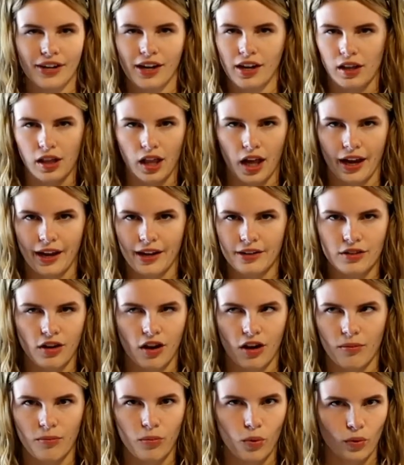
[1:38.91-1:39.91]
a client
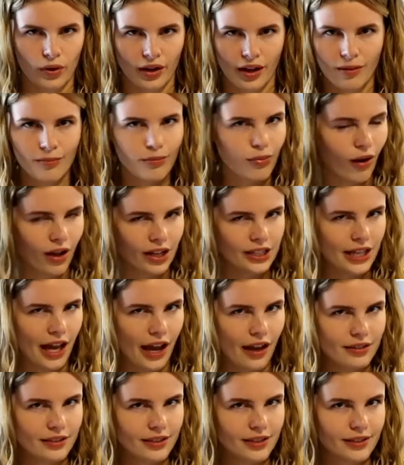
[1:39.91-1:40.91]
onboarding
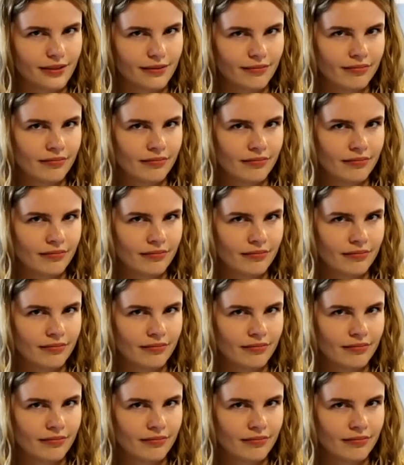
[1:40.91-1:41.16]
process.